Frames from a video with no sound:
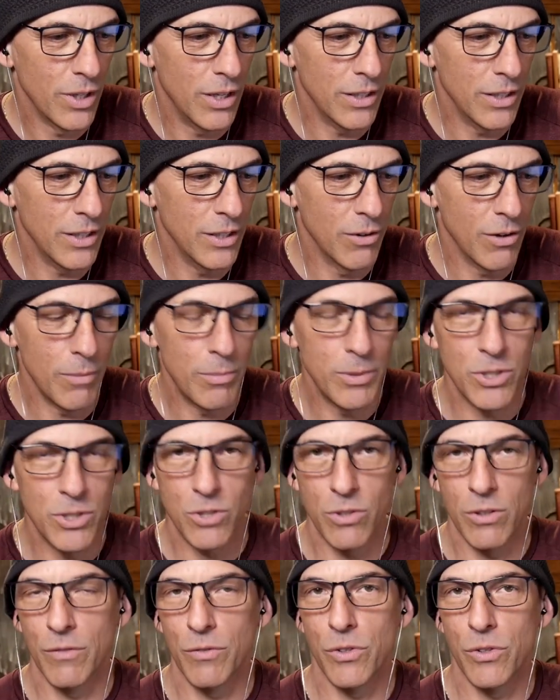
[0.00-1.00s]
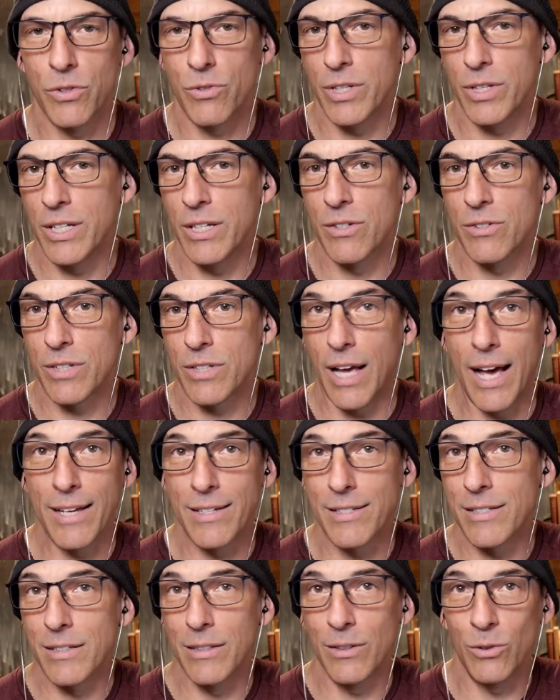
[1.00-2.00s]
you know, I've been shooting for thirty years. I
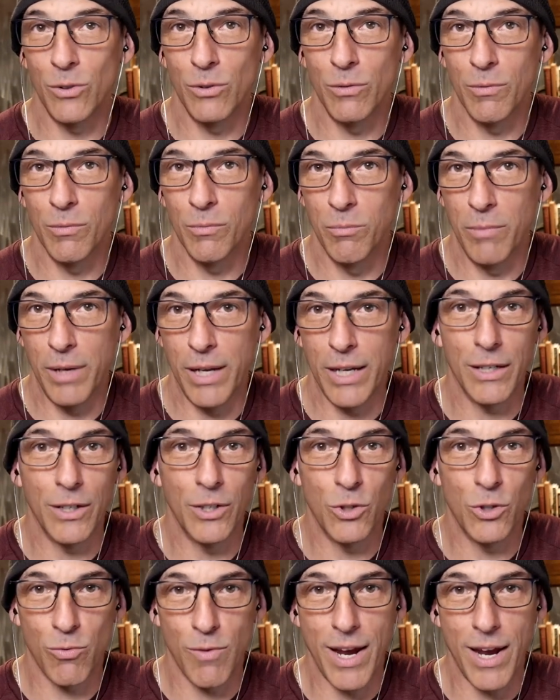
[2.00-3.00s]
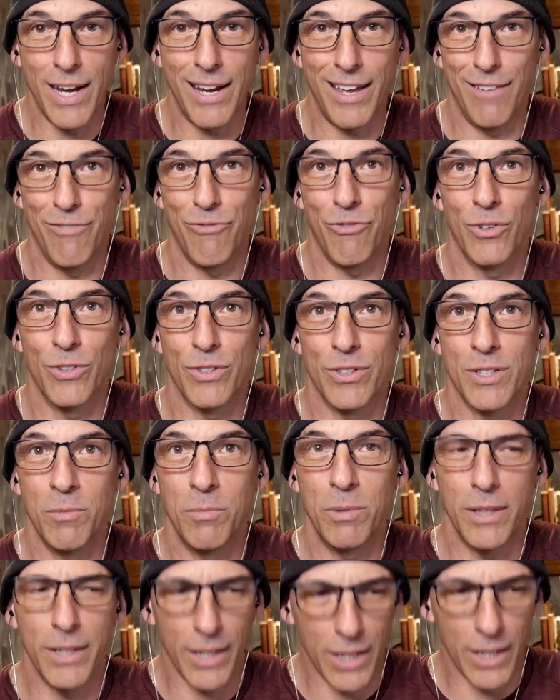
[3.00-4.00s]
still make a great effort to
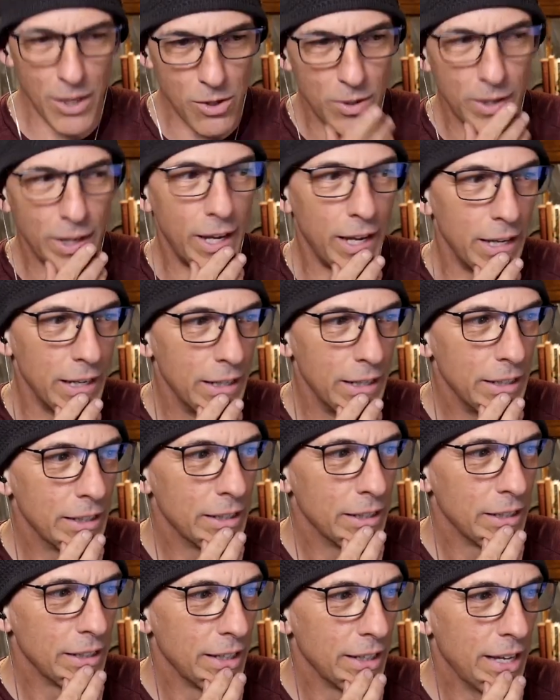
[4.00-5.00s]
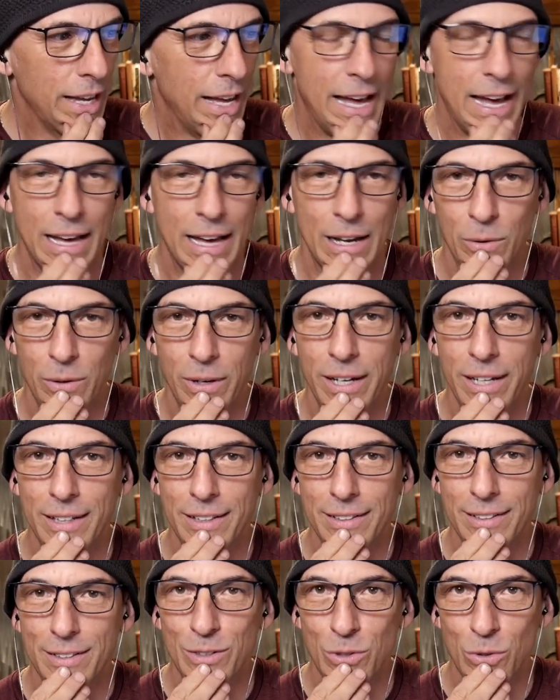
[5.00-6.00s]
be like, okay, how do I
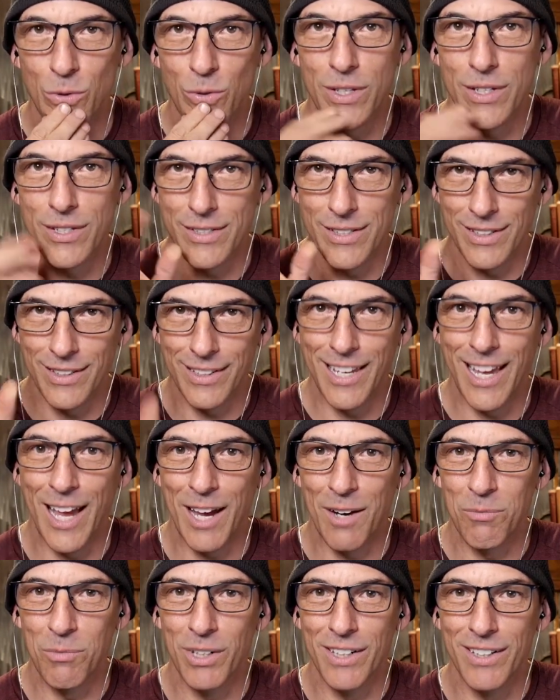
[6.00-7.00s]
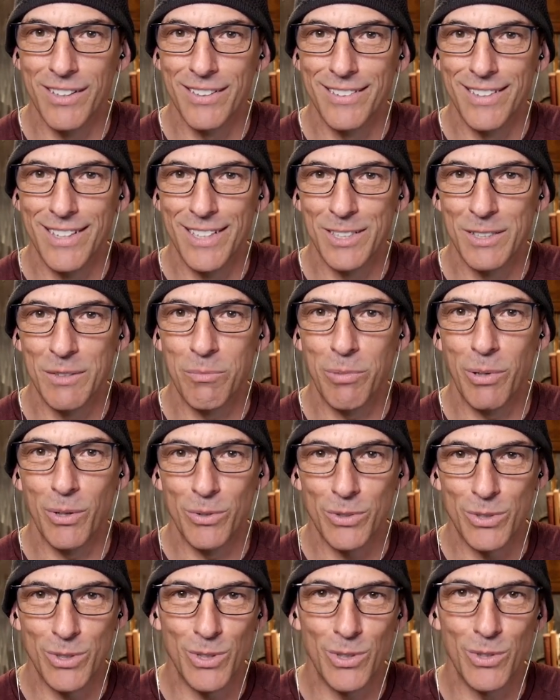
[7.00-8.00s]
do this in camera as
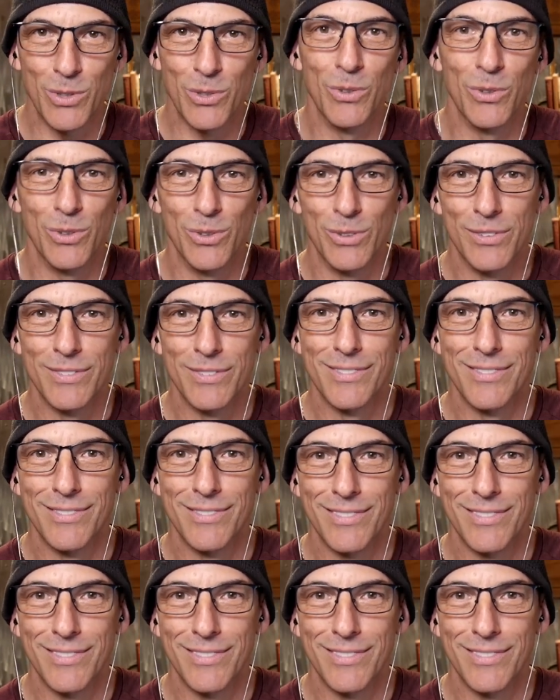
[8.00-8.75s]
opposed to, yeah,